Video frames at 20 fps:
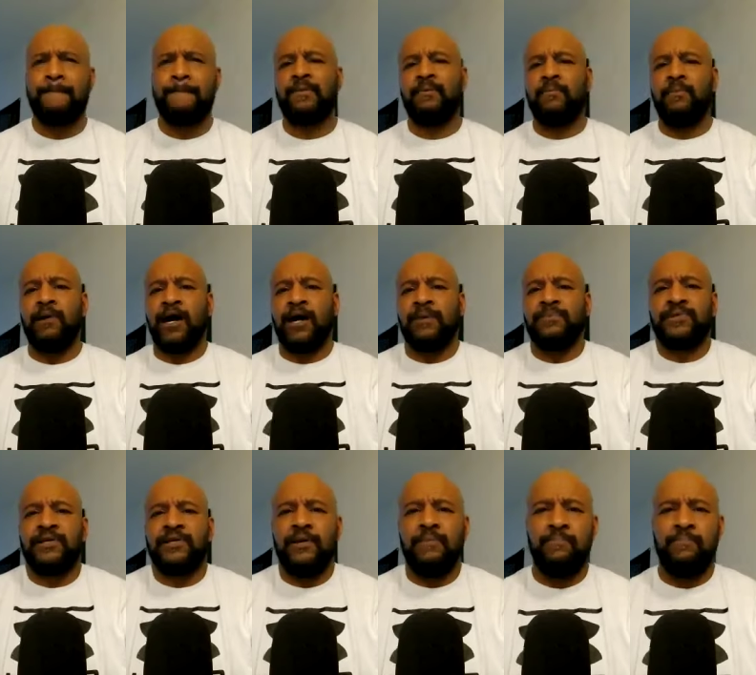My mom's
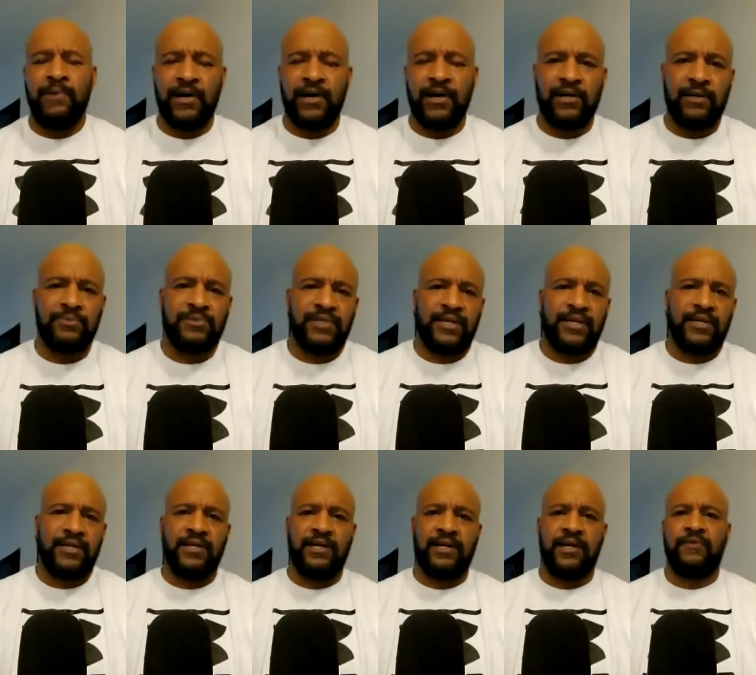getting better. I'm
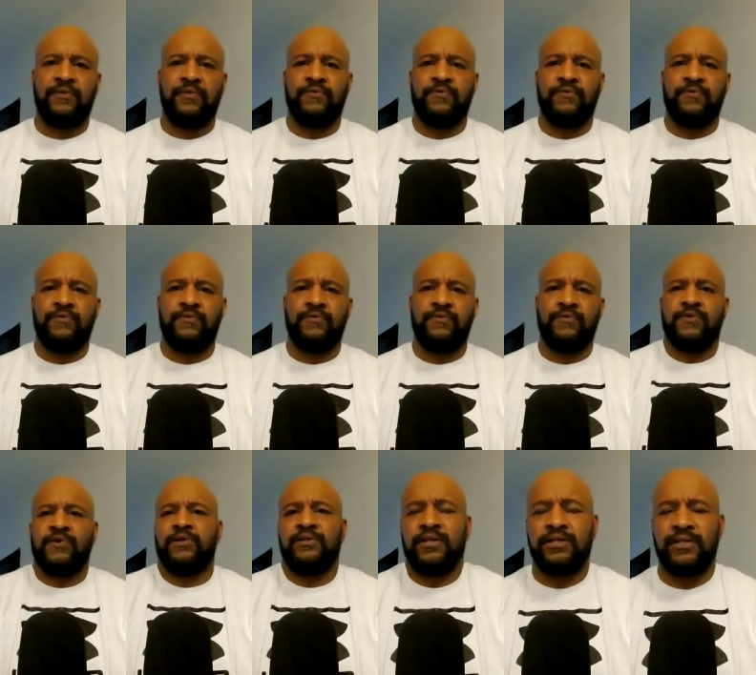taking care of her,
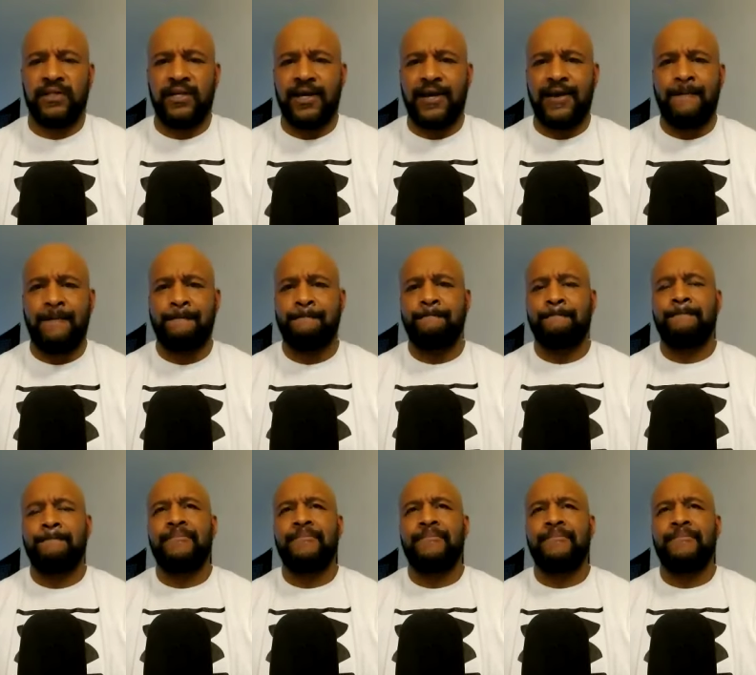and this and that.